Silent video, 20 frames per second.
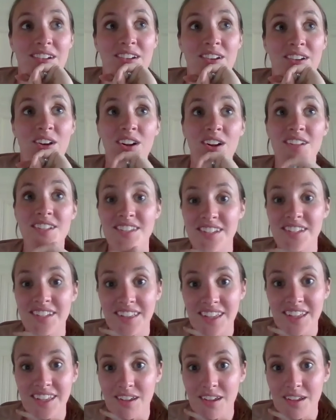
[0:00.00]

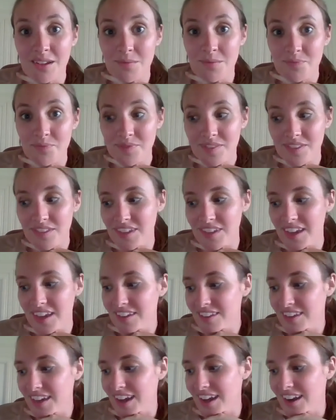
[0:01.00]
constantly
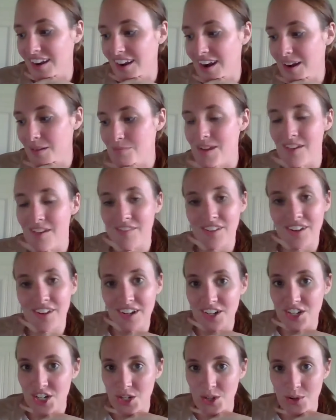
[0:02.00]
think that I'm never going
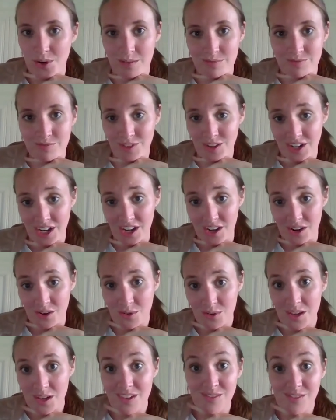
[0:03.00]
to show up for
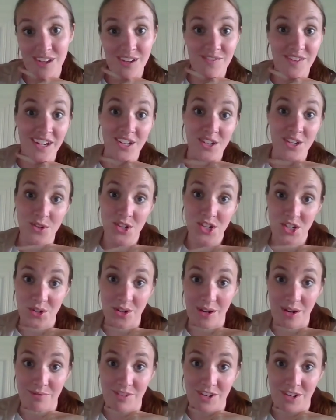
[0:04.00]
you. Even if I do show
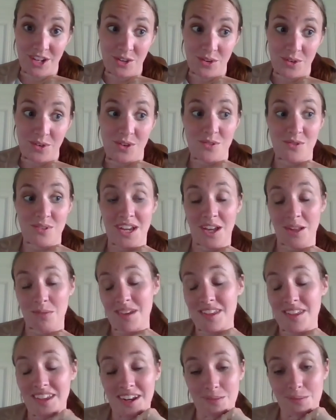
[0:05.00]
up for you, you tell
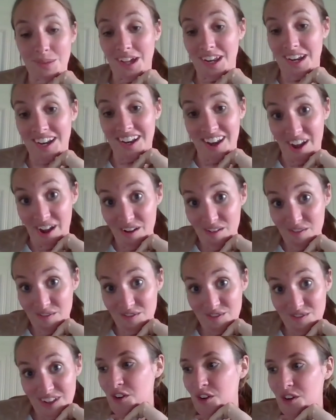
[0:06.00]
me that I'm not enough.
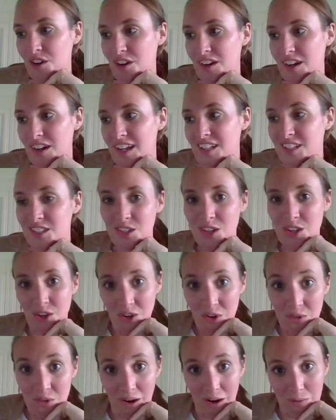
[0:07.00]
You're
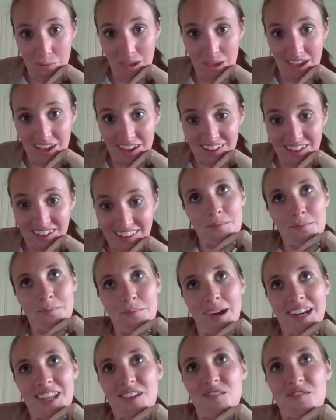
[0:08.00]
insecure around me.
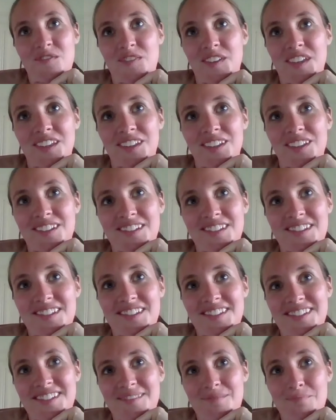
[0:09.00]
Money
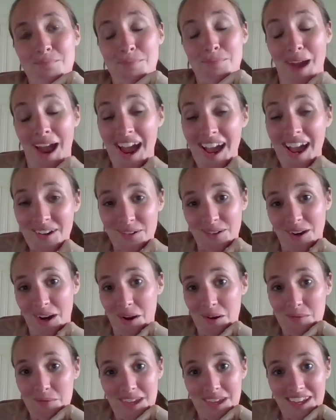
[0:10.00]
feels bad
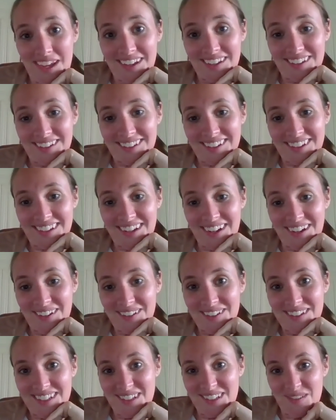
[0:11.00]
around me. You know,
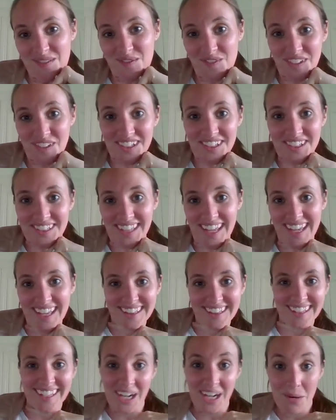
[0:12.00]
it doesn't feel
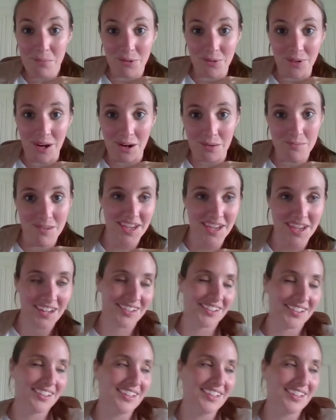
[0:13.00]
like lit up around me.